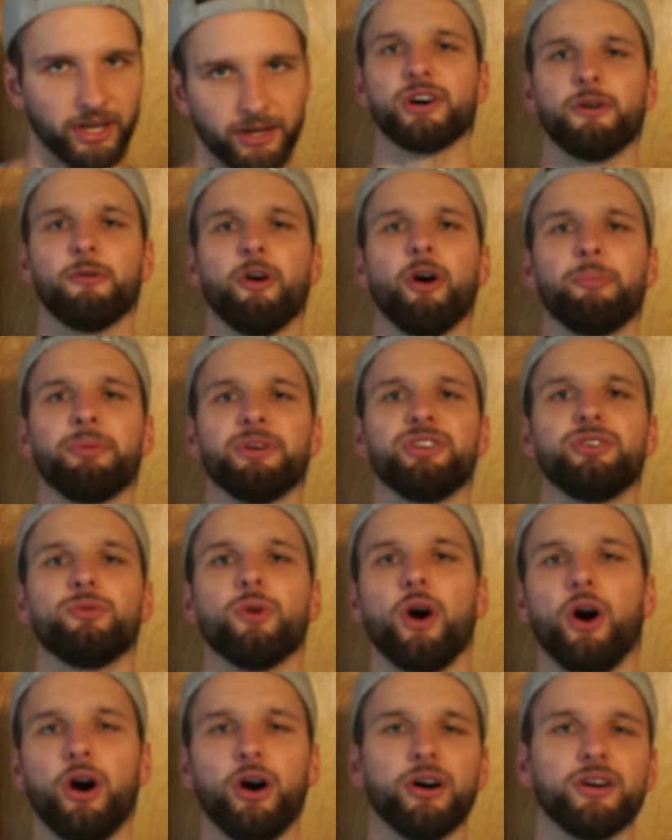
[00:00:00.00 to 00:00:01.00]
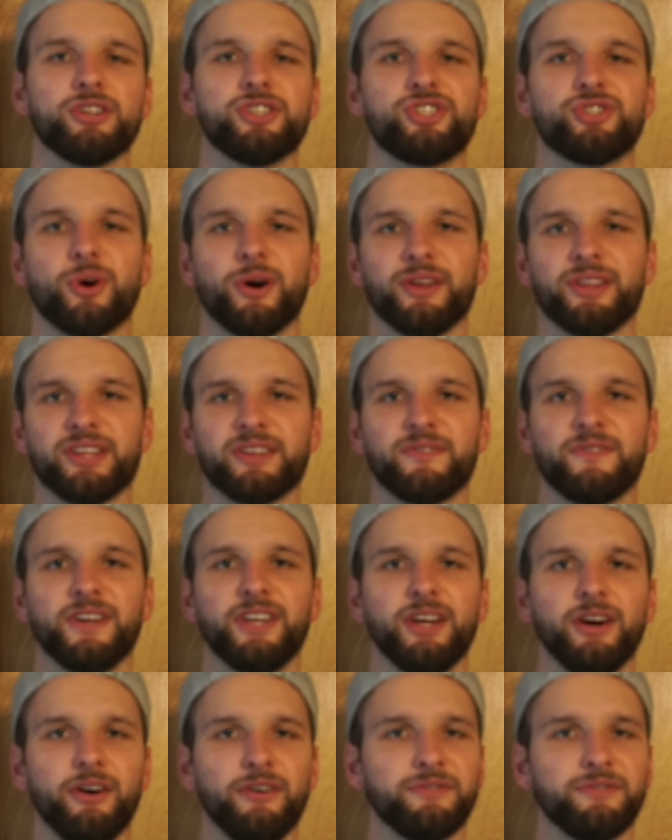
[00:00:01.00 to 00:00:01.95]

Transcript: So I'm hoping you all enjoyed this video.